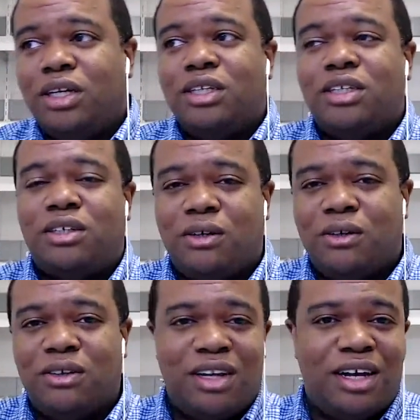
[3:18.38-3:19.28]

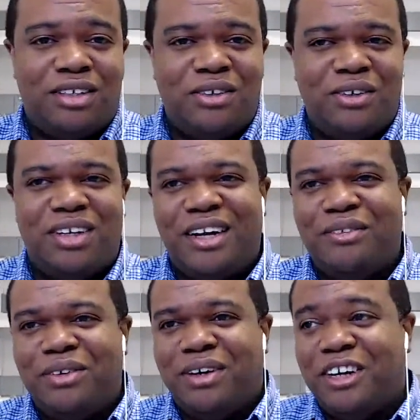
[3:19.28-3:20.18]
So to a lot of
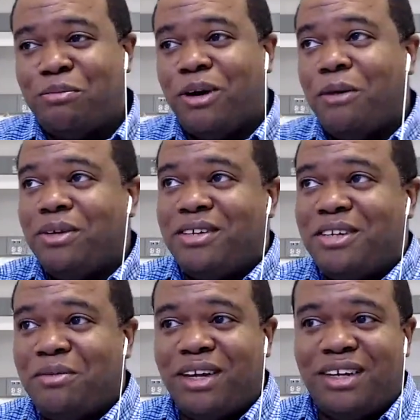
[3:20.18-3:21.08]
you, I know that probably
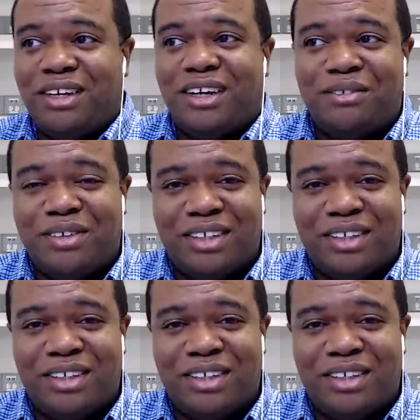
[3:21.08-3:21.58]
seemed like a lot of